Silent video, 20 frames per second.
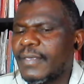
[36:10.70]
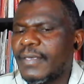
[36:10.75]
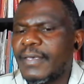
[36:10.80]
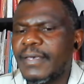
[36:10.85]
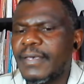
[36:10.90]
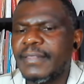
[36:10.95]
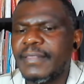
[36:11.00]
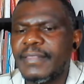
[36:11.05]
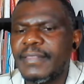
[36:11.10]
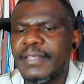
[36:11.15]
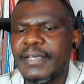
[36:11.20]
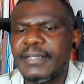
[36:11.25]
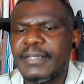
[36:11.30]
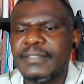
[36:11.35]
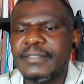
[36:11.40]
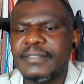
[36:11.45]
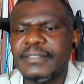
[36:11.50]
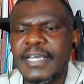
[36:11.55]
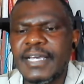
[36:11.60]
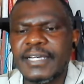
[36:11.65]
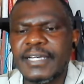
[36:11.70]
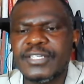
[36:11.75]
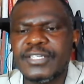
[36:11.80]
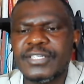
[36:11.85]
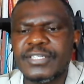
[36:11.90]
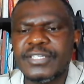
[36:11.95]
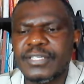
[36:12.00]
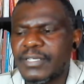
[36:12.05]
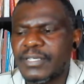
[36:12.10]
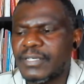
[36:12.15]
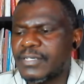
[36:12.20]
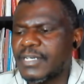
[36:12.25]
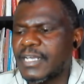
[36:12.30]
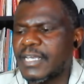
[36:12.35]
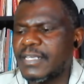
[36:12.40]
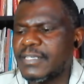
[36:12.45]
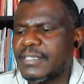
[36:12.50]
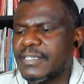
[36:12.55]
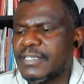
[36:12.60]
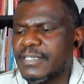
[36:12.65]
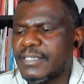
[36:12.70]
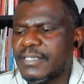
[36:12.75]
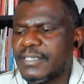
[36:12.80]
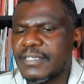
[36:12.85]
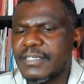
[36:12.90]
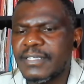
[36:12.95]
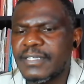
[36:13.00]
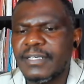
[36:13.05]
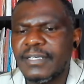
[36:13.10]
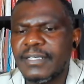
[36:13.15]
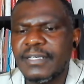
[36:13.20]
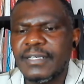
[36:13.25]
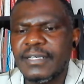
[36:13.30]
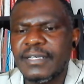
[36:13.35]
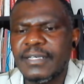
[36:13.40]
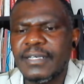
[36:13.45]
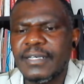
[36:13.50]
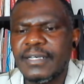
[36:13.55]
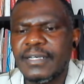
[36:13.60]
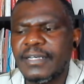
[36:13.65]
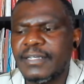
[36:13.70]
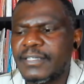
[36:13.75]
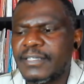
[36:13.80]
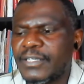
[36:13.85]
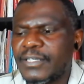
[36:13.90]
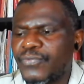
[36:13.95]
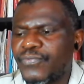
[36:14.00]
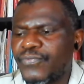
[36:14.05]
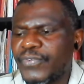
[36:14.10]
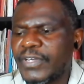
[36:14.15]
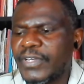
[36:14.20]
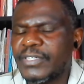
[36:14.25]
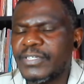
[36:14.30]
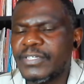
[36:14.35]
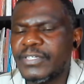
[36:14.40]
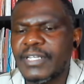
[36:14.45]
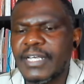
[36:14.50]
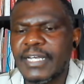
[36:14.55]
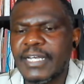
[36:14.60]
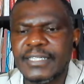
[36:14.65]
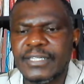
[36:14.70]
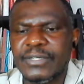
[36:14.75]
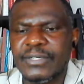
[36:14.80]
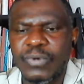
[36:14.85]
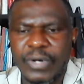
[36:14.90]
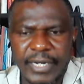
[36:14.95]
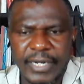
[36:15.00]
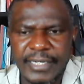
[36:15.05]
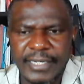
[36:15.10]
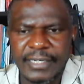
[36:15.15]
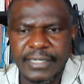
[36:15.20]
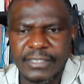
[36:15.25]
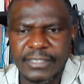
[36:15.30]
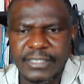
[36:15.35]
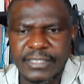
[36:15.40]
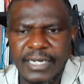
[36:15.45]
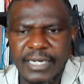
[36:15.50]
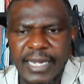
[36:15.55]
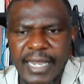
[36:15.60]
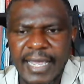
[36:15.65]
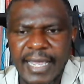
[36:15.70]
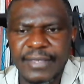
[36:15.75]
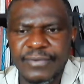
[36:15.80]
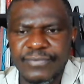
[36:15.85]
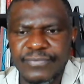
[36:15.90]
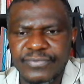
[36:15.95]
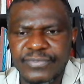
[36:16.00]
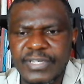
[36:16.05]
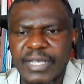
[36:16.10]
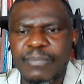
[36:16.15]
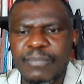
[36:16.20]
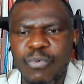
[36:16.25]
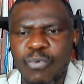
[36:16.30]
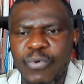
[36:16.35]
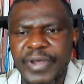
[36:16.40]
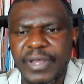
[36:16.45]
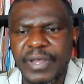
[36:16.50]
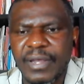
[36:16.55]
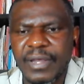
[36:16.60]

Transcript: and then X raises a defense that Y is alive somewhere,